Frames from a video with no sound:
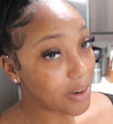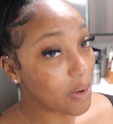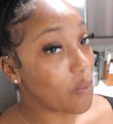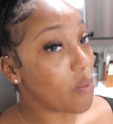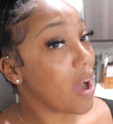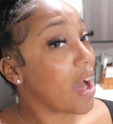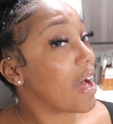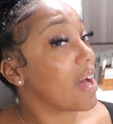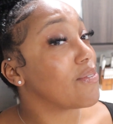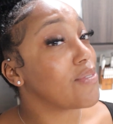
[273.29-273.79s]

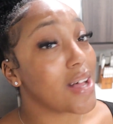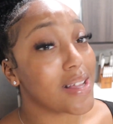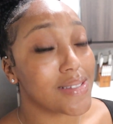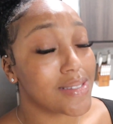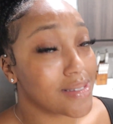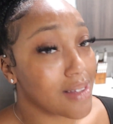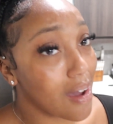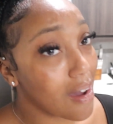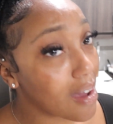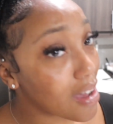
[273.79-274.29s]
Why have I
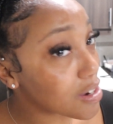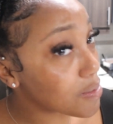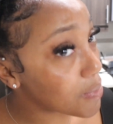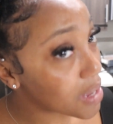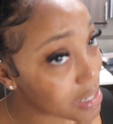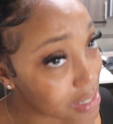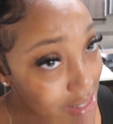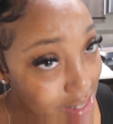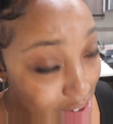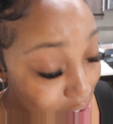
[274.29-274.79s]
starved
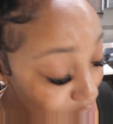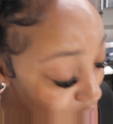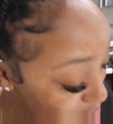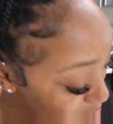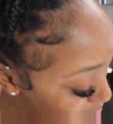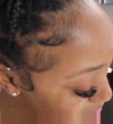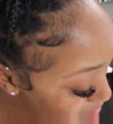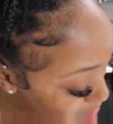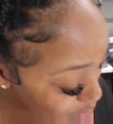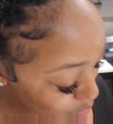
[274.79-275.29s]
myself
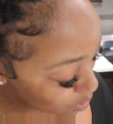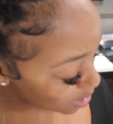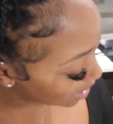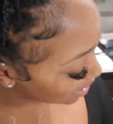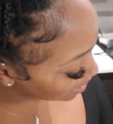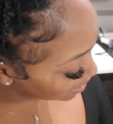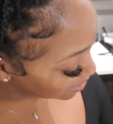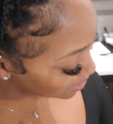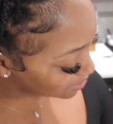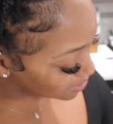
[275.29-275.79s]
in such
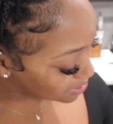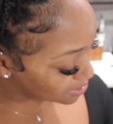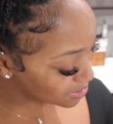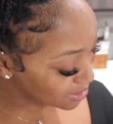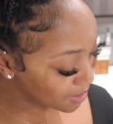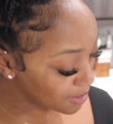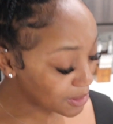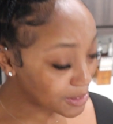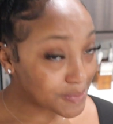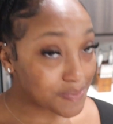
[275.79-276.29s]

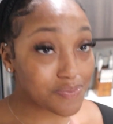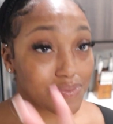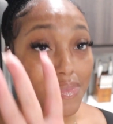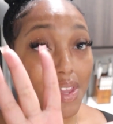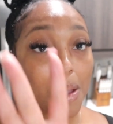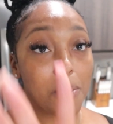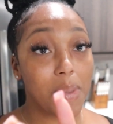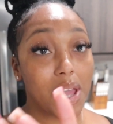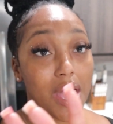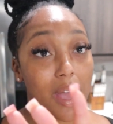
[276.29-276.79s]
ways?
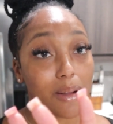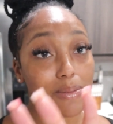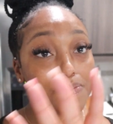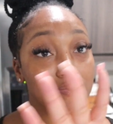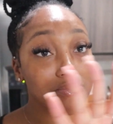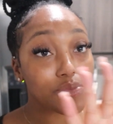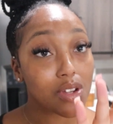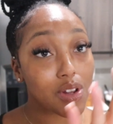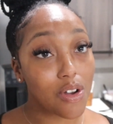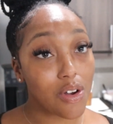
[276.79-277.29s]
But
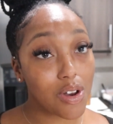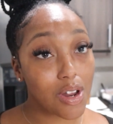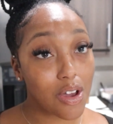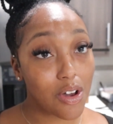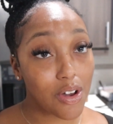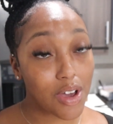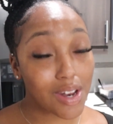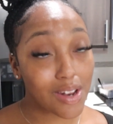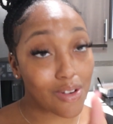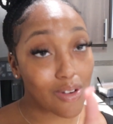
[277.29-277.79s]
yeah, I'm gonna
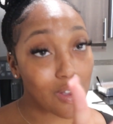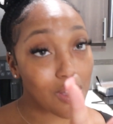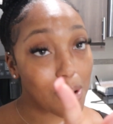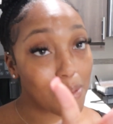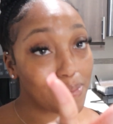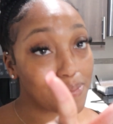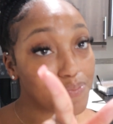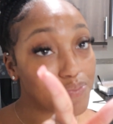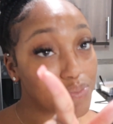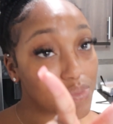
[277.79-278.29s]
go ahead and grub.